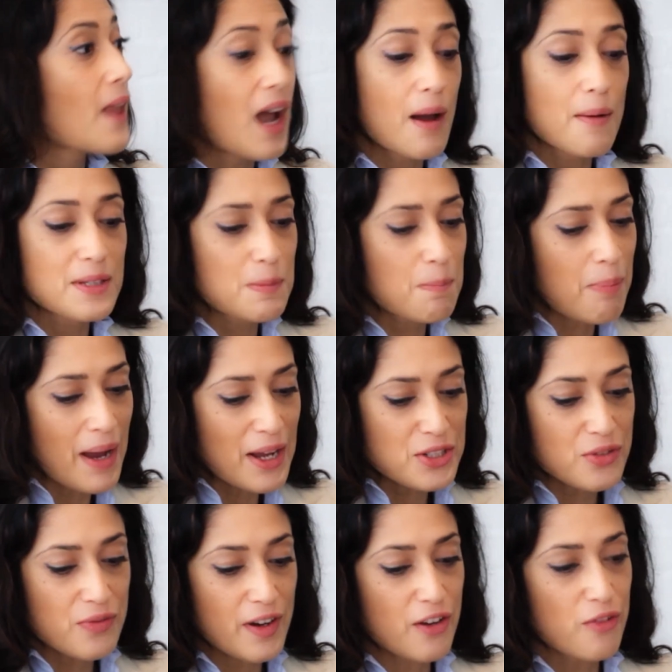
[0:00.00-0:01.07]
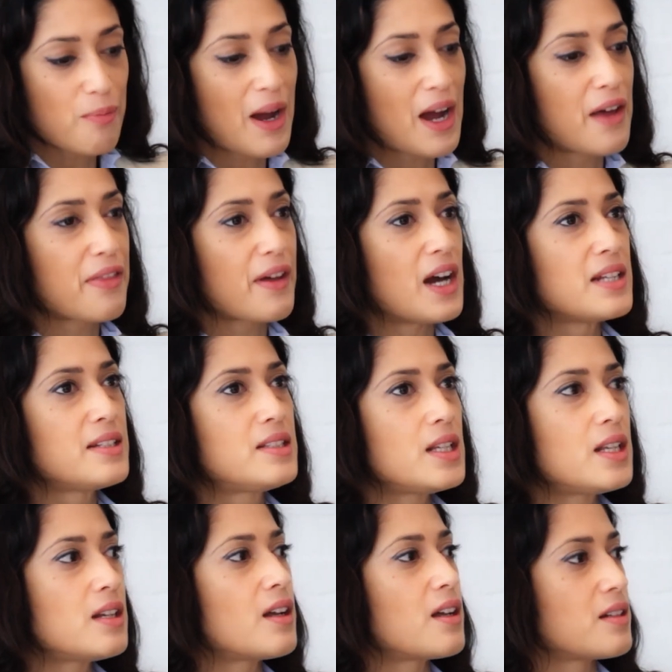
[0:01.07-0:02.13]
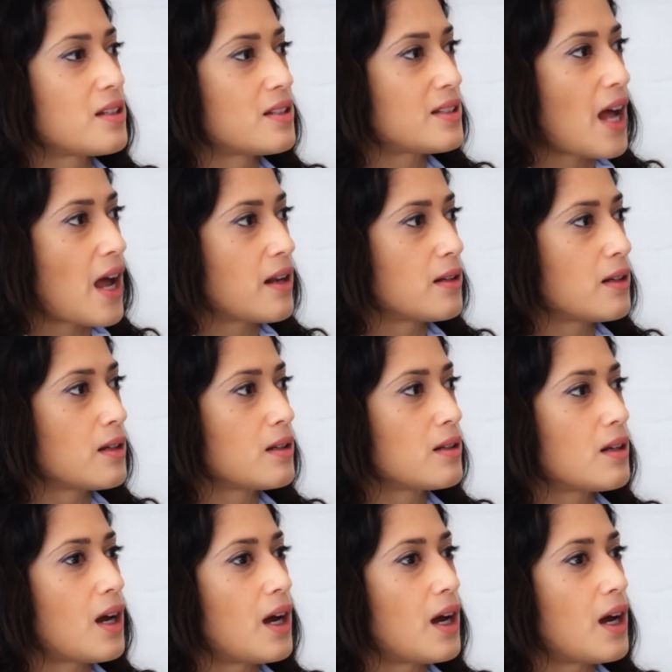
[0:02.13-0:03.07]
I was petrified of math. I didn't understand it,